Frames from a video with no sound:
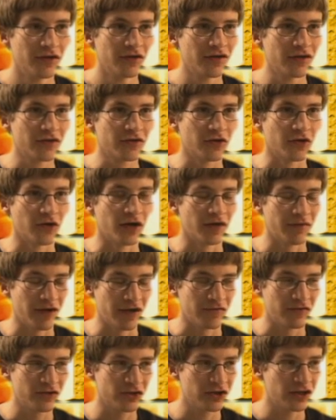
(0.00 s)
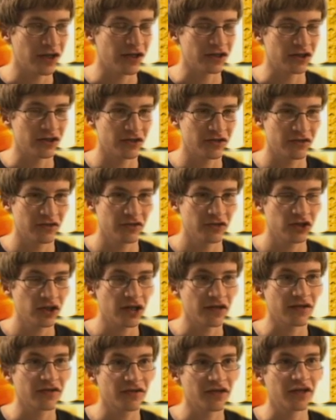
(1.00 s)
So I have shots
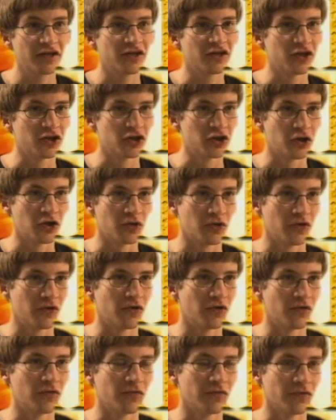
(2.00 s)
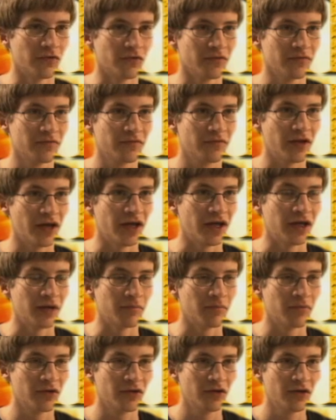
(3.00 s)
sending to Joe over
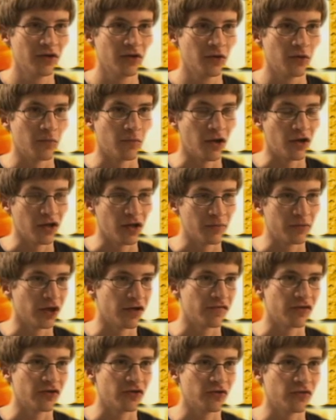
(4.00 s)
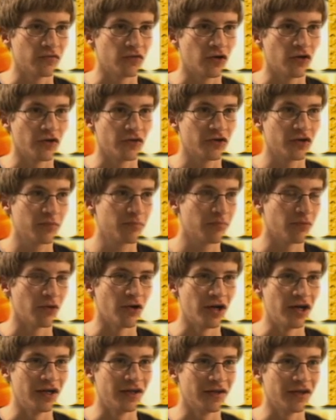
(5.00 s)
AIM while I'm driving to Sioux Falls, just
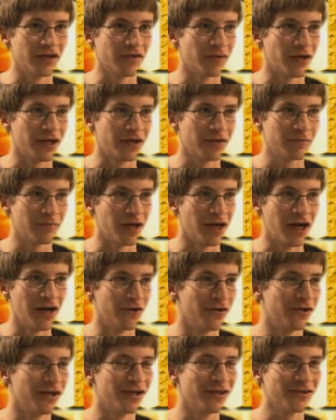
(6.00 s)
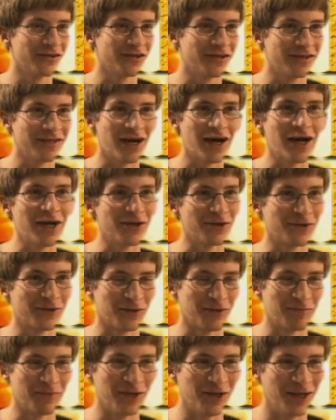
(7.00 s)
praying that my internet doesn't die or
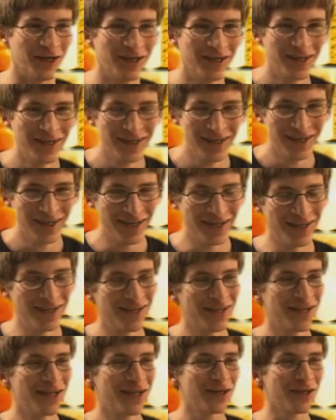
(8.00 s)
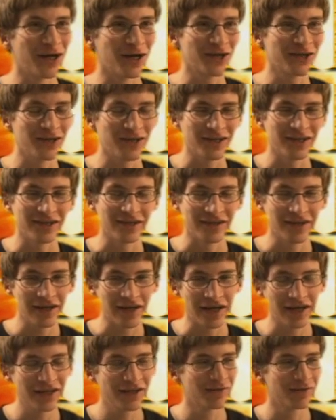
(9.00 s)
something. Luckily it did not.